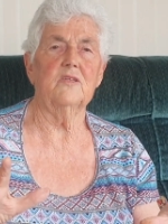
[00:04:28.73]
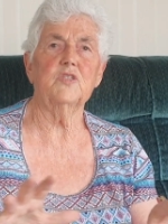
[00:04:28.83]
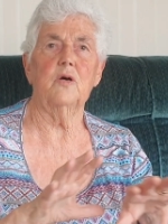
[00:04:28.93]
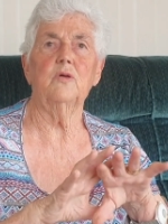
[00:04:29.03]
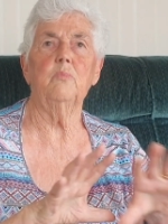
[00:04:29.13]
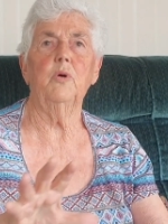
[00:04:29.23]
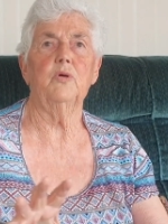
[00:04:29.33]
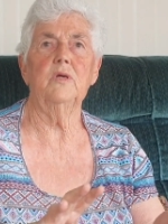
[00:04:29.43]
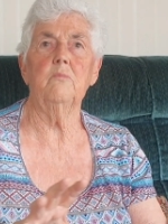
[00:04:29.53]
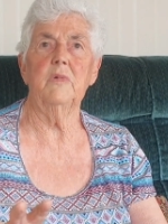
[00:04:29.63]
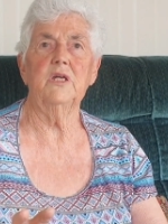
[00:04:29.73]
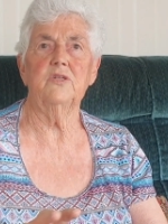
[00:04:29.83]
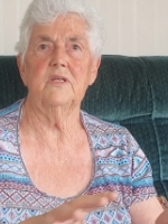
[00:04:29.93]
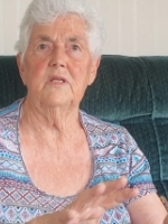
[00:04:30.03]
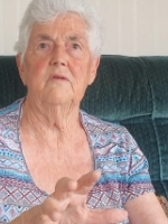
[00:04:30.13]
So you put your
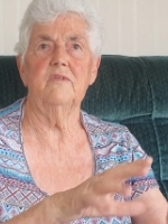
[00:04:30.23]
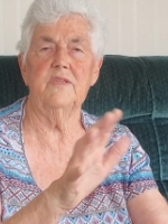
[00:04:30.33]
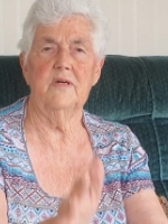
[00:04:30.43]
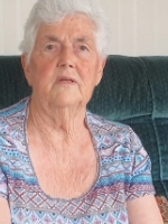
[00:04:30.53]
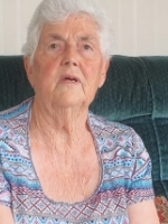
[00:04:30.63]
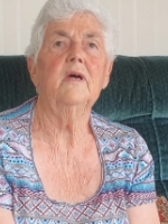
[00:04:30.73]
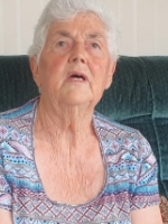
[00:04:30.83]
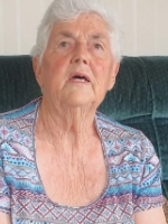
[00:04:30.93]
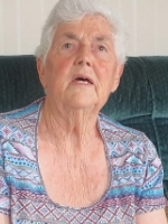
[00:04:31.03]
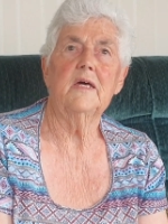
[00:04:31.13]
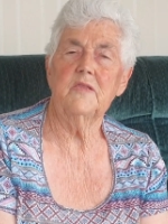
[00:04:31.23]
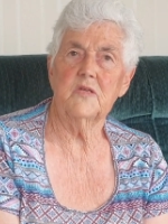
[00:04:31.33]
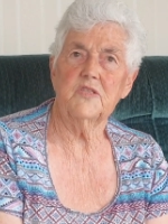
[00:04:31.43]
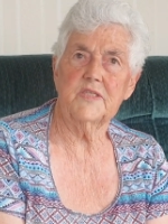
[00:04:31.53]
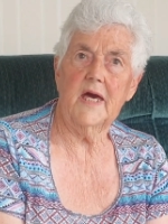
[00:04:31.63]
meat and everything in the
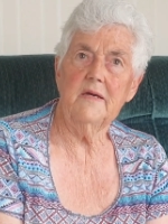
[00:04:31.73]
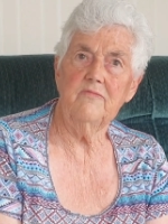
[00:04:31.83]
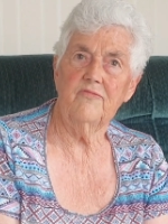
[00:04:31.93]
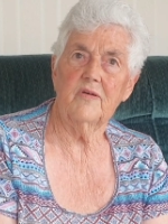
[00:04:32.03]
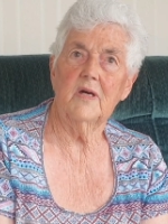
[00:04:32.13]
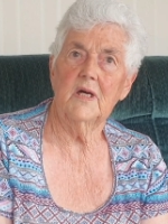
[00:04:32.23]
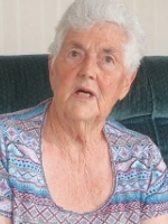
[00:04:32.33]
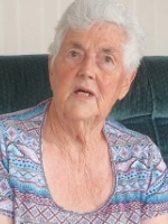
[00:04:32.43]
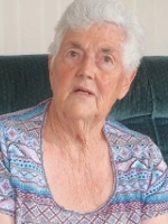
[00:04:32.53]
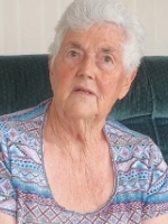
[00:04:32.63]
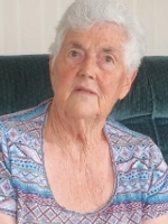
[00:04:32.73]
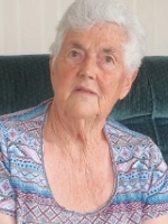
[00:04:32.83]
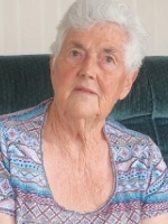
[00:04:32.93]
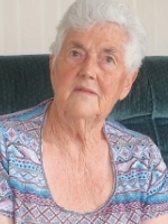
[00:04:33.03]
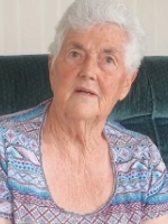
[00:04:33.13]
safe.
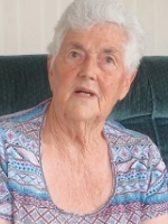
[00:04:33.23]
Yeah.